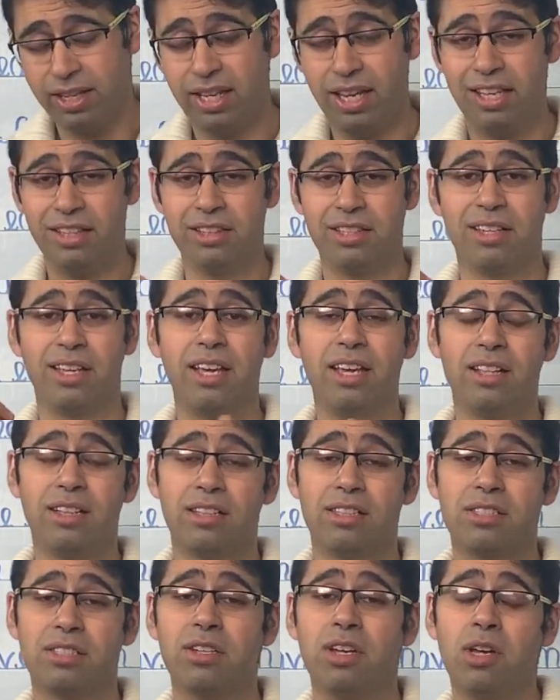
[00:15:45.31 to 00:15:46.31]
in the
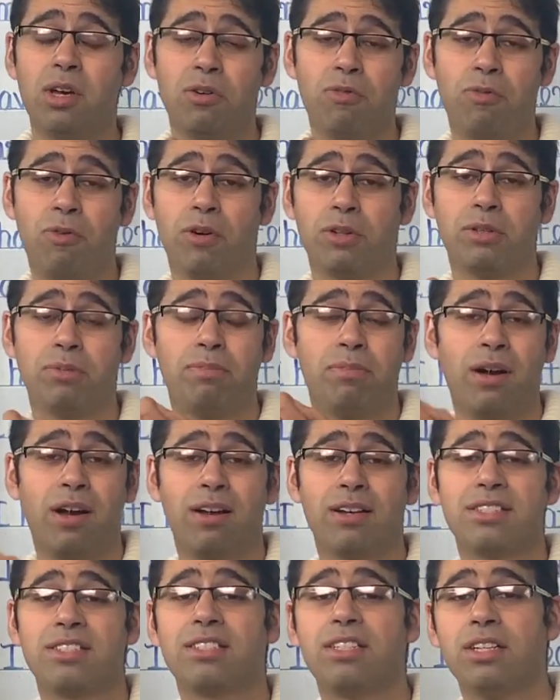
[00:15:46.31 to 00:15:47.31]
hills for the
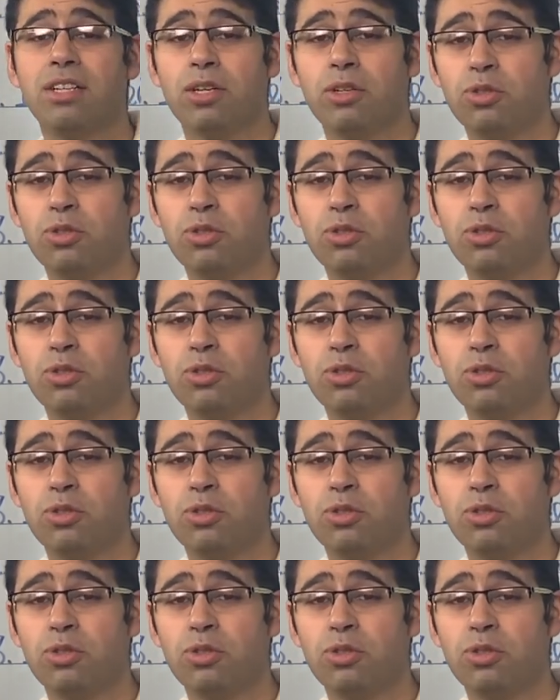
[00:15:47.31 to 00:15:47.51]
past